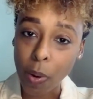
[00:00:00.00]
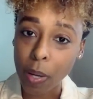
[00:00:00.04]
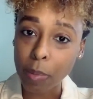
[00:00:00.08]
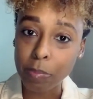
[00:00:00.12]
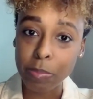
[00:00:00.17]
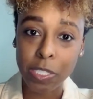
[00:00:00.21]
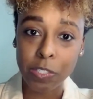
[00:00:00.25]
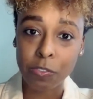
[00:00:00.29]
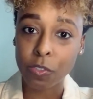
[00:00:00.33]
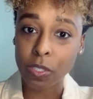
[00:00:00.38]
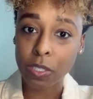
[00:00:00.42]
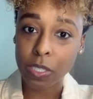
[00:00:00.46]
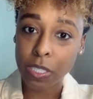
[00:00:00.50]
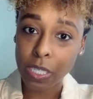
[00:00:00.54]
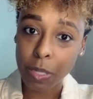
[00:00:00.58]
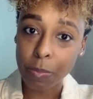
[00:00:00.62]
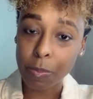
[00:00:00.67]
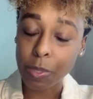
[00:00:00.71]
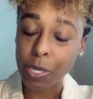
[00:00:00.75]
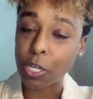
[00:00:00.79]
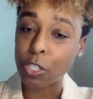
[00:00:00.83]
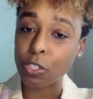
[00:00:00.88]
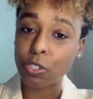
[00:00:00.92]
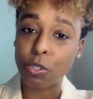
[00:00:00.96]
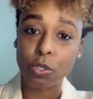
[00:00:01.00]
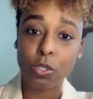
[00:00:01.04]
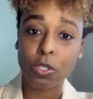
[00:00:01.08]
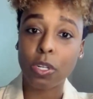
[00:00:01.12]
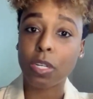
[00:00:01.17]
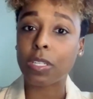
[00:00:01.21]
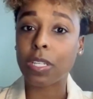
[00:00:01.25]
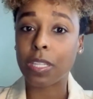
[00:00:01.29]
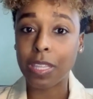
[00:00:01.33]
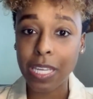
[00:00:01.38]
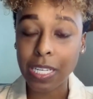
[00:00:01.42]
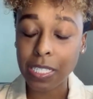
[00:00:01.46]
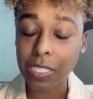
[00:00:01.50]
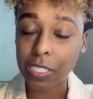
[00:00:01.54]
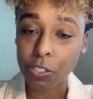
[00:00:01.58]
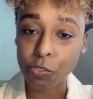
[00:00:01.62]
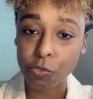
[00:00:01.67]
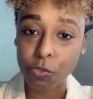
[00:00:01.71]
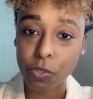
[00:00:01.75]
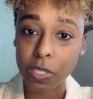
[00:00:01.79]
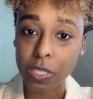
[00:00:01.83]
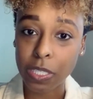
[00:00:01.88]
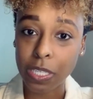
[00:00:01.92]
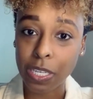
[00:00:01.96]
up differently because you'll start to think
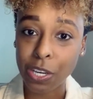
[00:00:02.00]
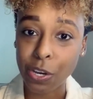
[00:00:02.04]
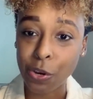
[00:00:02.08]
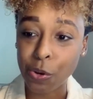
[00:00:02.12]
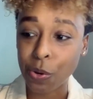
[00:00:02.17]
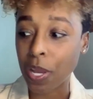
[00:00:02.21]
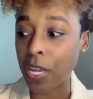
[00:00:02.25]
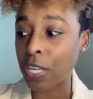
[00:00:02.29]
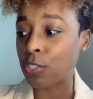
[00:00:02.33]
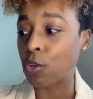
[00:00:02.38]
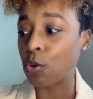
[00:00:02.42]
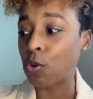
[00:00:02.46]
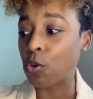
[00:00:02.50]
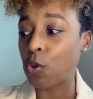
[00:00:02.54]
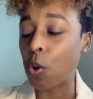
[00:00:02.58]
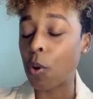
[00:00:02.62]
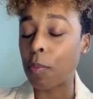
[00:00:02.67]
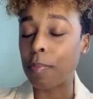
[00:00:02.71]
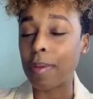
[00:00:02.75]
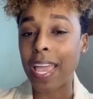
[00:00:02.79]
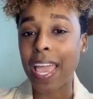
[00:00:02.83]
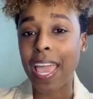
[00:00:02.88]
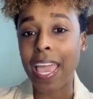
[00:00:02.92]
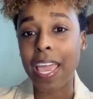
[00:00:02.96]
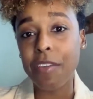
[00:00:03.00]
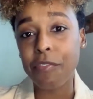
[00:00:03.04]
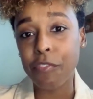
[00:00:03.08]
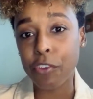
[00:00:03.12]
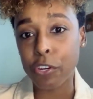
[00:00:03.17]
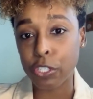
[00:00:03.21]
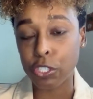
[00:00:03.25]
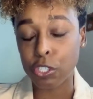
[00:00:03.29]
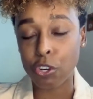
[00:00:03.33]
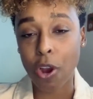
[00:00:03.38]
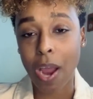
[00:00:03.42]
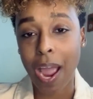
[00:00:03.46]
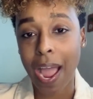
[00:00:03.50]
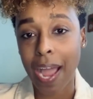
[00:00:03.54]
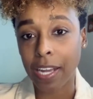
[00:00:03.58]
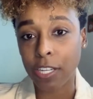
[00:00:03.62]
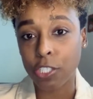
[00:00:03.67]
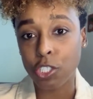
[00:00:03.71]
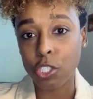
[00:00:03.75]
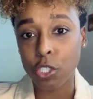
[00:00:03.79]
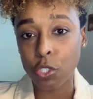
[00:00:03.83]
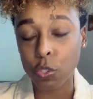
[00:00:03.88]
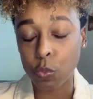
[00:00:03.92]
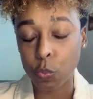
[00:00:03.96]
differently. Okay. So your behaviors, your
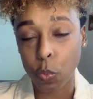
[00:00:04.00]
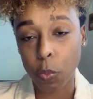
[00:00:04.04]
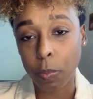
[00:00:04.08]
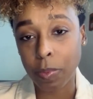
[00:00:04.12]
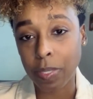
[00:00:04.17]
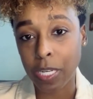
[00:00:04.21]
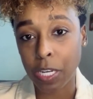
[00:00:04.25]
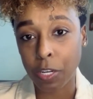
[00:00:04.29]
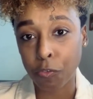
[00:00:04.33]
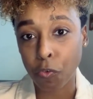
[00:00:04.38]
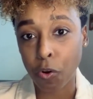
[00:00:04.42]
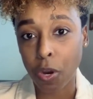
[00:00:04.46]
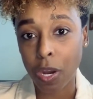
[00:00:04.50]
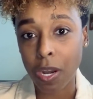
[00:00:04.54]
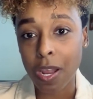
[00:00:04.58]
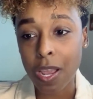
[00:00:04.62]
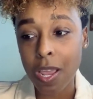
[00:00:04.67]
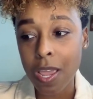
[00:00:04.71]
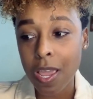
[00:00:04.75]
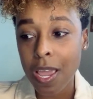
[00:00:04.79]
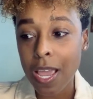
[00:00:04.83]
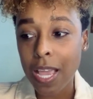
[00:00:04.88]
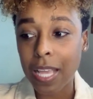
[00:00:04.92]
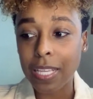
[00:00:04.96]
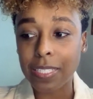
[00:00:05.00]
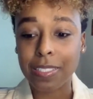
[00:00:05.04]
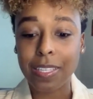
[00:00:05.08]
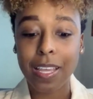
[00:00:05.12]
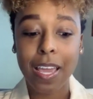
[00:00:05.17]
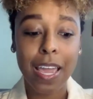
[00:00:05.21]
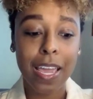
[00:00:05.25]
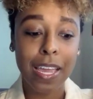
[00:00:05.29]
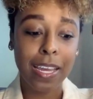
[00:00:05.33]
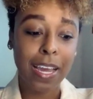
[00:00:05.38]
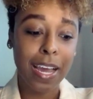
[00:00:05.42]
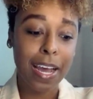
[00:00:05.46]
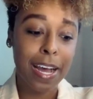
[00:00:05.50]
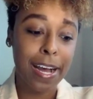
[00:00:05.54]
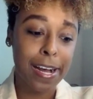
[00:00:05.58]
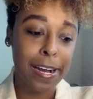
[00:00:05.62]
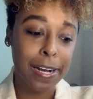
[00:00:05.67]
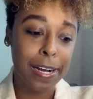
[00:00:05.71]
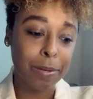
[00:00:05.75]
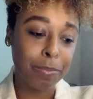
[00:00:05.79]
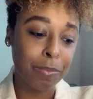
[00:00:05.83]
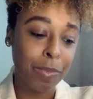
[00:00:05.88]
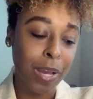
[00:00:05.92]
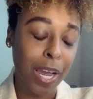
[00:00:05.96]
actions will be different. It's like,
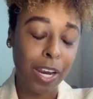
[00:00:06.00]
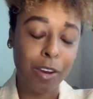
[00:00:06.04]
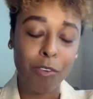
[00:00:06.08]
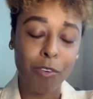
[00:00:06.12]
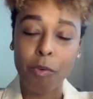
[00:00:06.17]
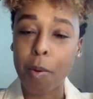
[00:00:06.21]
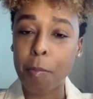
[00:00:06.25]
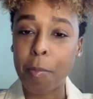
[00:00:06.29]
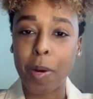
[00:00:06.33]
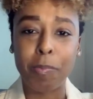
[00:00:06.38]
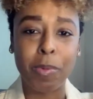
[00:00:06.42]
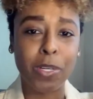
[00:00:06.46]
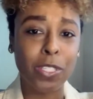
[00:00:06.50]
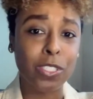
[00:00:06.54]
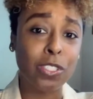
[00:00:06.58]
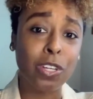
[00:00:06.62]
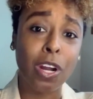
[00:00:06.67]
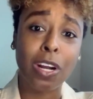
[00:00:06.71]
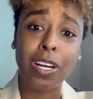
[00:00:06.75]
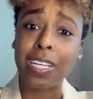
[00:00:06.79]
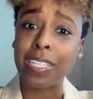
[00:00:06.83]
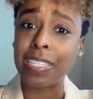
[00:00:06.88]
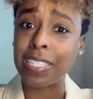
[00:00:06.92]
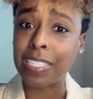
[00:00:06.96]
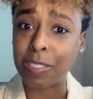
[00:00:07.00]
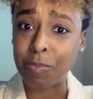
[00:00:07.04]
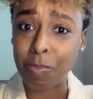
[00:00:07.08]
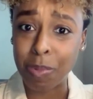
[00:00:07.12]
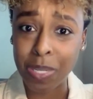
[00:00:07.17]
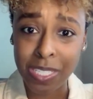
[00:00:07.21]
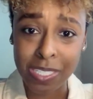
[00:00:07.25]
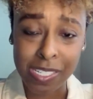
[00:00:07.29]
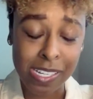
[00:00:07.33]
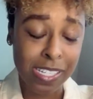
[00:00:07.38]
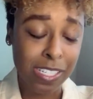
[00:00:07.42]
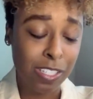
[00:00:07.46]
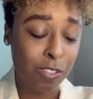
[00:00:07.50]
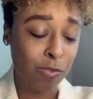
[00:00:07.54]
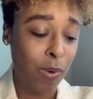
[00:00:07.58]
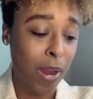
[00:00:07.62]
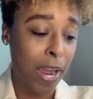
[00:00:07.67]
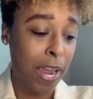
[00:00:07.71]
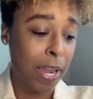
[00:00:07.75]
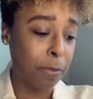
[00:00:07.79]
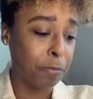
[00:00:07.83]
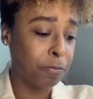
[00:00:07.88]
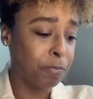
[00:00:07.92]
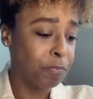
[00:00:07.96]
I can remember starting this business,
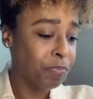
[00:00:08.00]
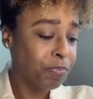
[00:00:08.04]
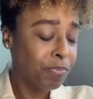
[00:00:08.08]
right?